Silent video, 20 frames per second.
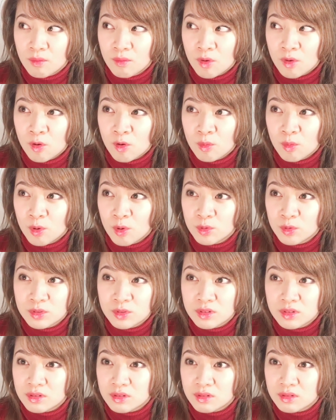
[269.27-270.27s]

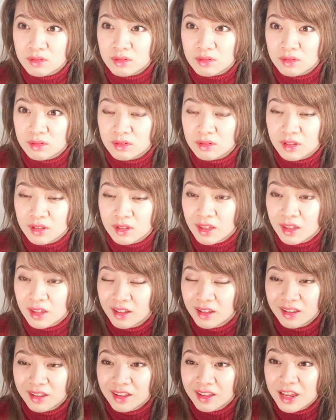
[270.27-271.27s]
almost
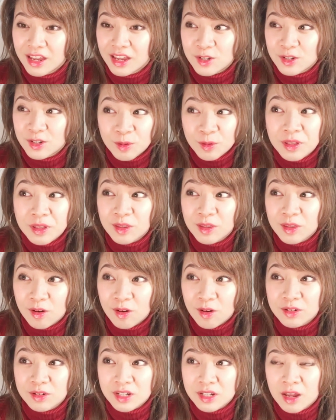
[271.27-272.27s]
it took me a
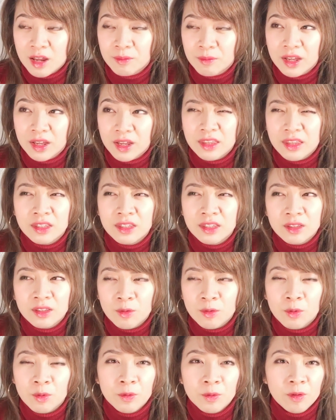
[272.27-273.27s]
long time. Like, I think that
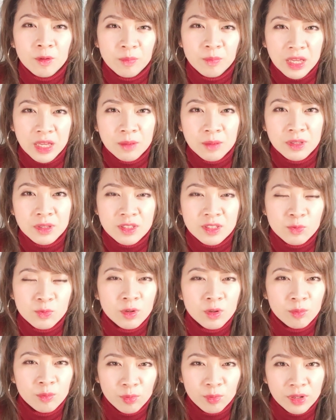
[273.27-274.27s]
when we were babies, we
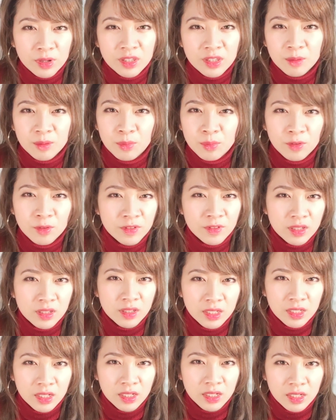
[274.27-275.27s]
were breathing
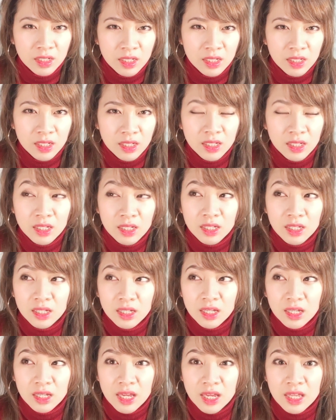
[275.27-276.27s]
perfectly,
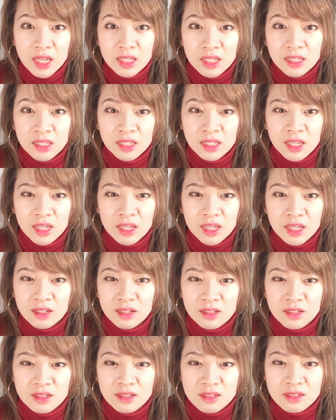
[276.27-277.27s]
and
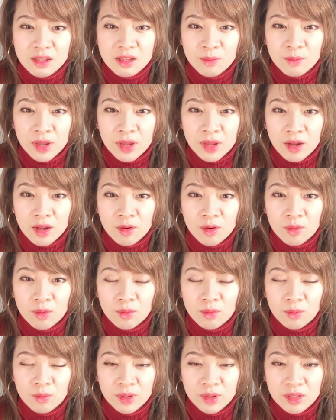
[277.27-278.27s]
then somehow
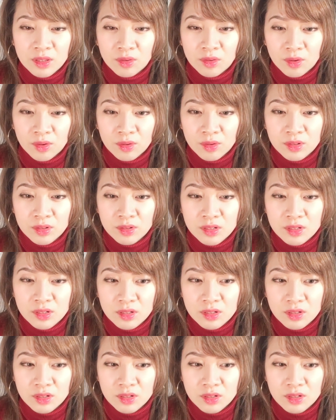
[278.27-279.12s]
we learned